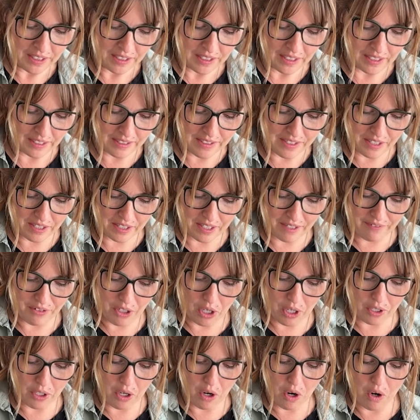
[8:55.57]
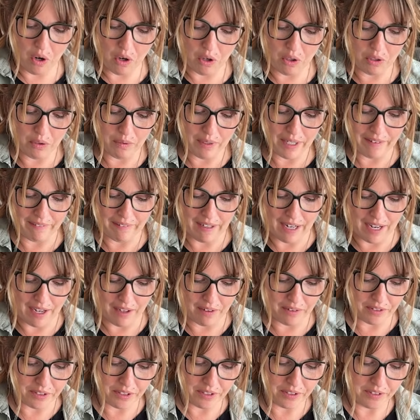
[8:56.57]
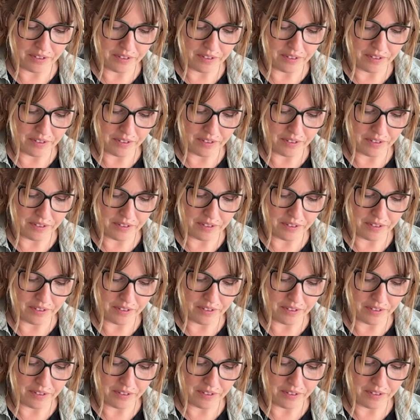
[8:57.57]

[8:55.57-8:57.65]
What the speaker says: until I've gone all the way around.